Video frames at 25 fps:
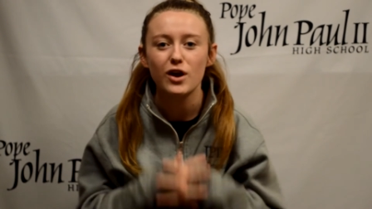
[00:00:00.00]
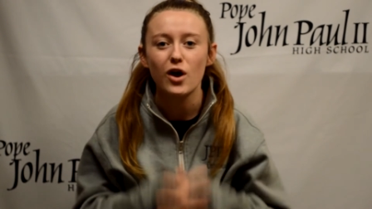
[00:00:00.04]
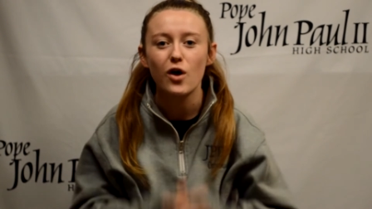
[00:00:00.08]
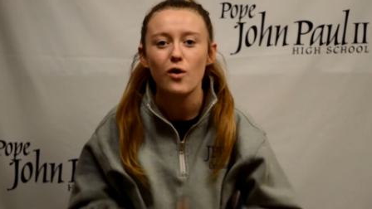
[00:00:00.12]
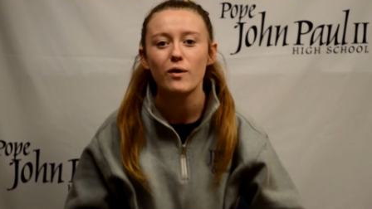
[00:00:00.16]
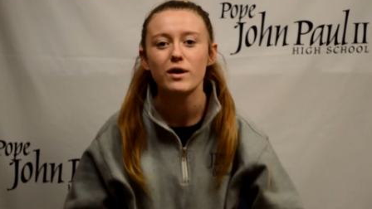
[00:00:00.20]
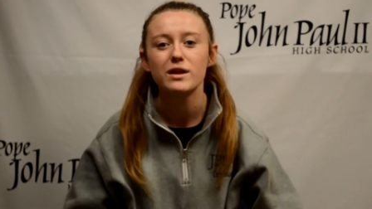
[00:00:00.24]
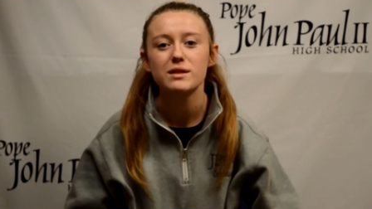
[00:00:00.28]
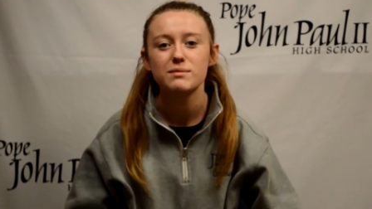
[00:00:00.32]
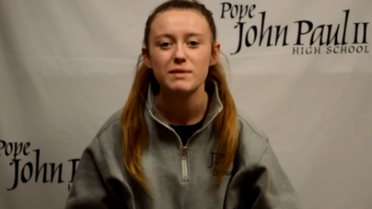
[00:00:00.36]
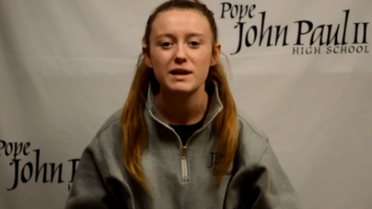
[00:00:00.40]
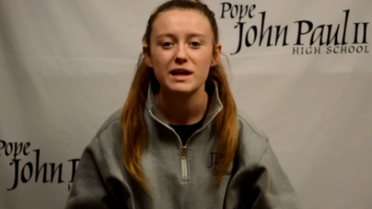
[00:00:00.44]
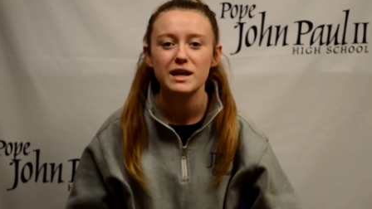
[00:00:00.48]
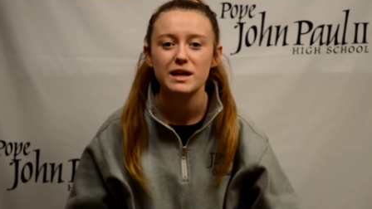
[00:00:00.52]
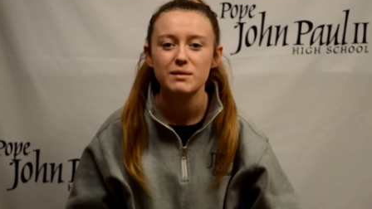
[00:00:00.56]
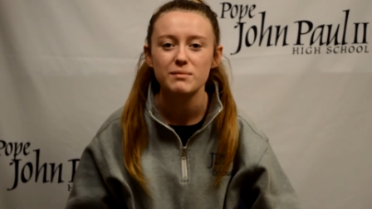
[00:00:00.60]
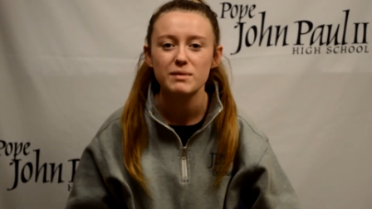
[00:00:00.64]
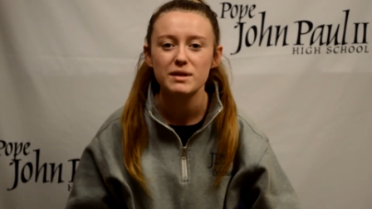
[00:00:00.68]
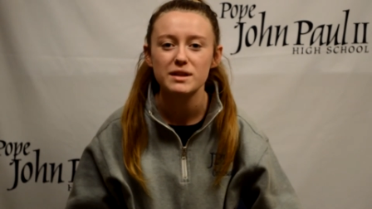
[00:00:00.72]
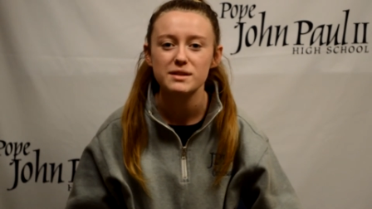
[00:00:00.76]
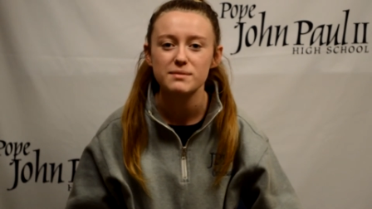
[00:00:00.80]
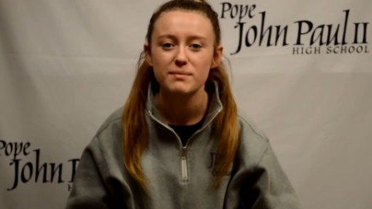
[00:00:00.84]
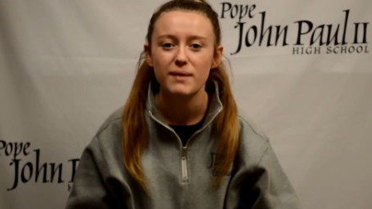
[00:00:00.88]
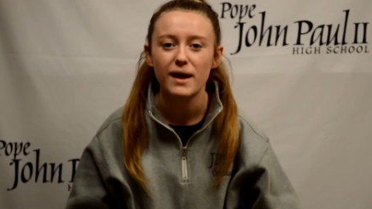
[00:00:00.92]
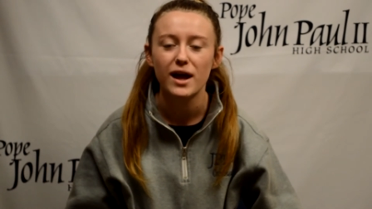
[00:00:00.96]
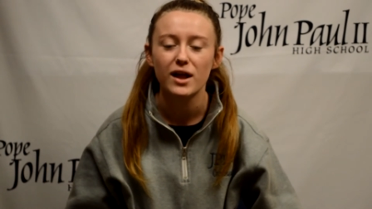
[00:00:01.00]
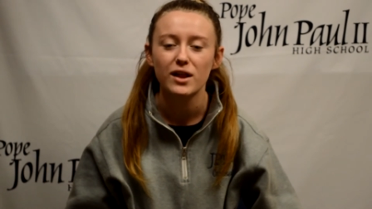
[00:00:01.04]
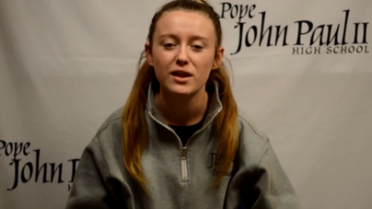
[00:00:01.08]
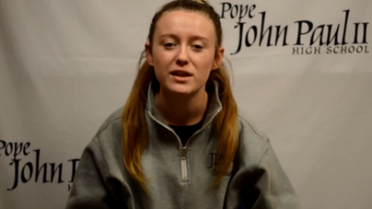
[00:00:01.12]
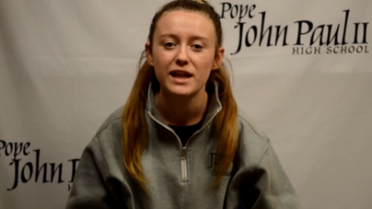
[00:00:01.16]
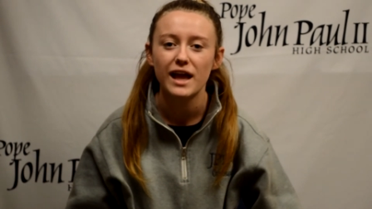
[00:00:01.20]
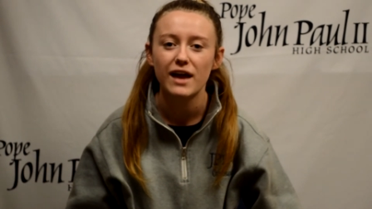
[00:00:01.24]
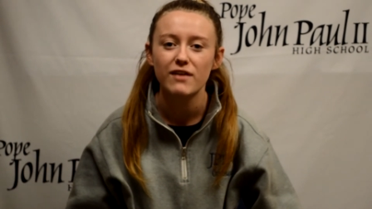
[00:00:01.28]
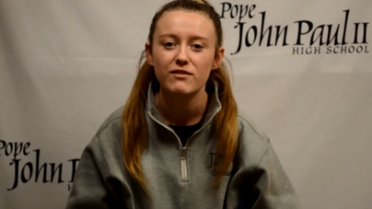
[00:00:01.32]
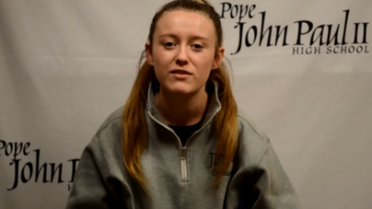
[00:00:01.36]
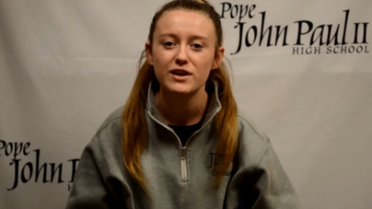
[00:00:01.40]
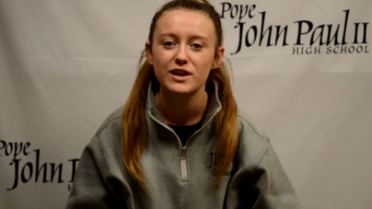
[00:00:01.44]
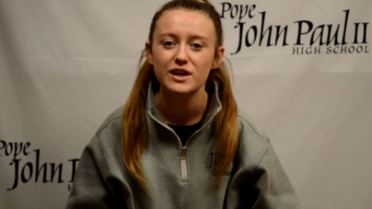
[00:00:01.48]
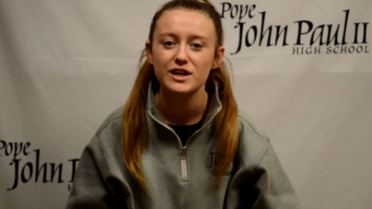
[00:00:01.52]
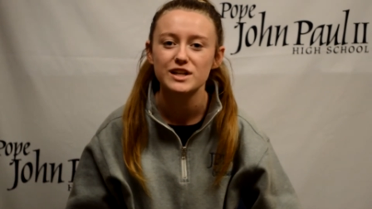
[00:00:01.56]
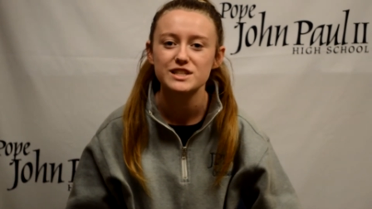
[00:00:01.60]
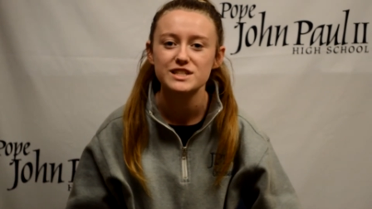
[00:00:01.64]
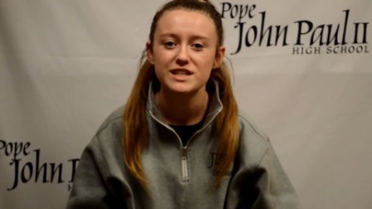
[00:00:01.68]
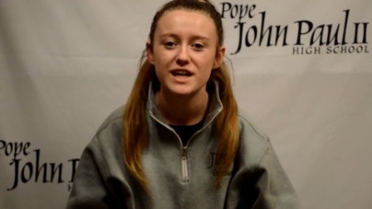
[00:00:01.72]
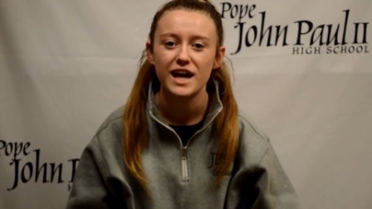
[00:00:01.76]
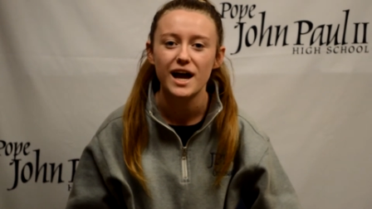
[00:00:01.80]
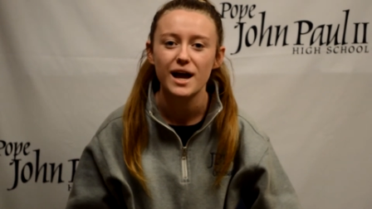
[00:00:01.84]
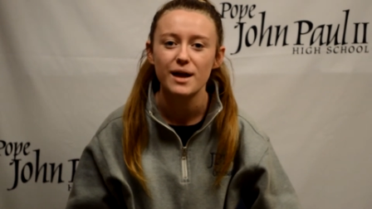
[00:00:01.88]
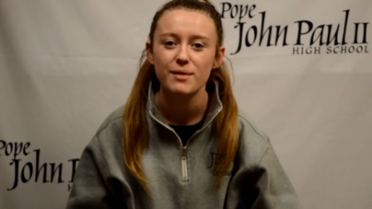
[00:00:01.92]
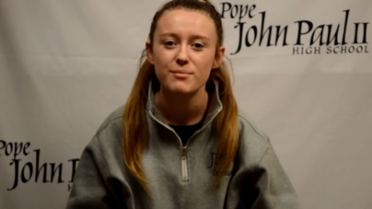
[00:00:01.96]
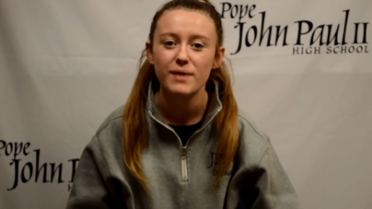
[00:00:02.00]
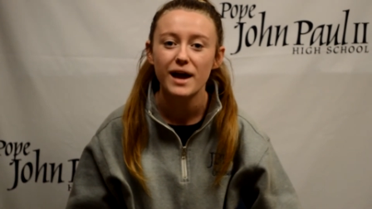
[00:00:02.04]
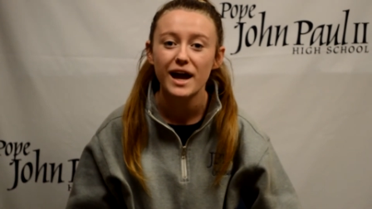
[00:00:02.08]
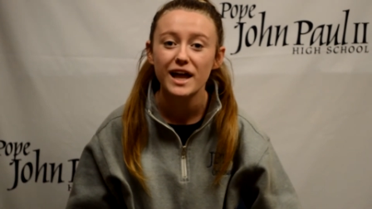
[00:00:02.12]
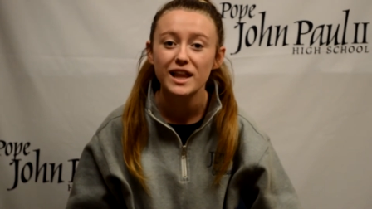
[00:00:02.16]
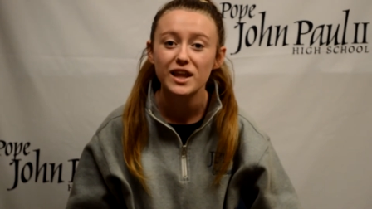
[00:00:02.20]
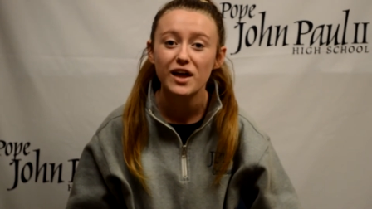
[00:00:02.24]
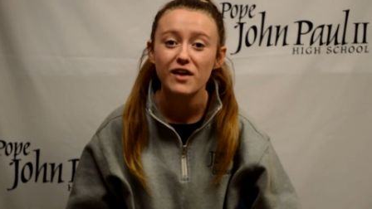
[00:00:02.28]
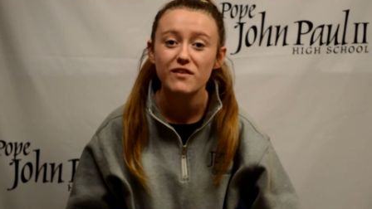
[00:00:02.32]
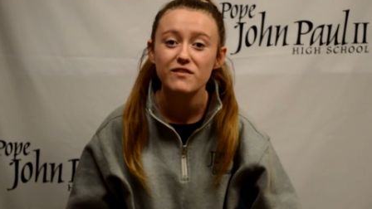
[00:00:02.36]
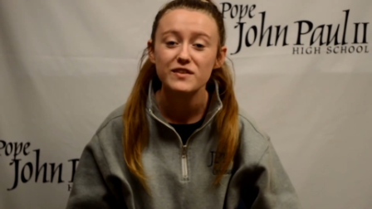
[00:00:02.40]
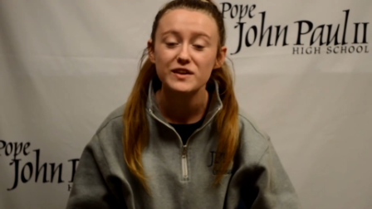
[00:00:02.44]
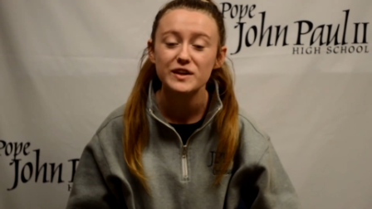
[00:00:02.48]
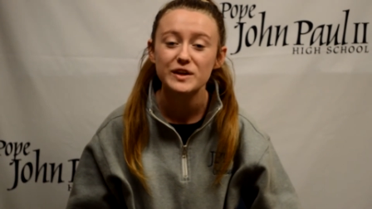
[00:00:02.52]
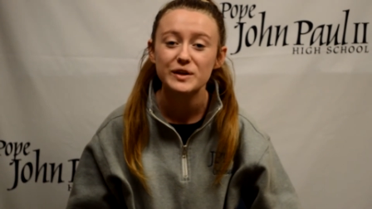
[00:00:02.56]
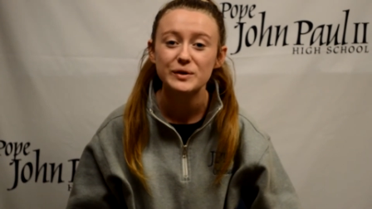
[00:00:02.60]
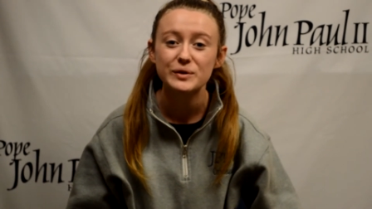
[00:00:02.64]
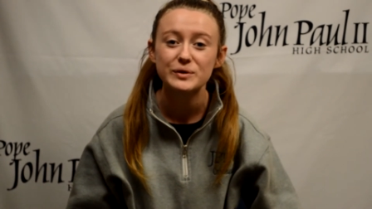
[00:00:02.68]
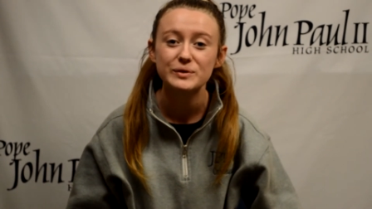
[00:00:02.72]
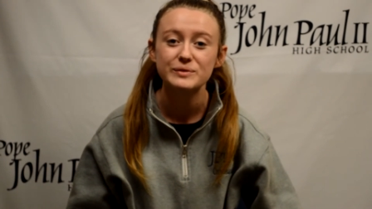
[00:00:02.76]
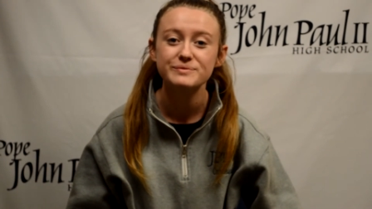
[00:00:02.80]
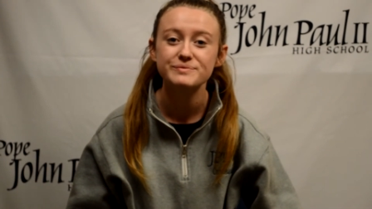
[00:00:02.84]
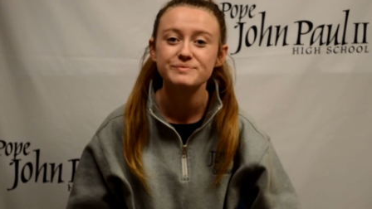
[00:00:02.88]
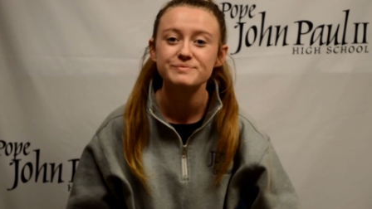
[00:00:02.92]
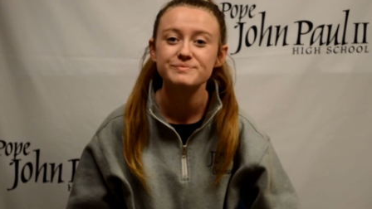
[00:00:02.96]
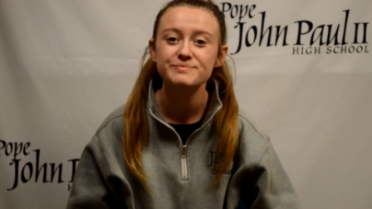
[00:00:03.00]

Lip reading: always making me smile and have a good time. I love you.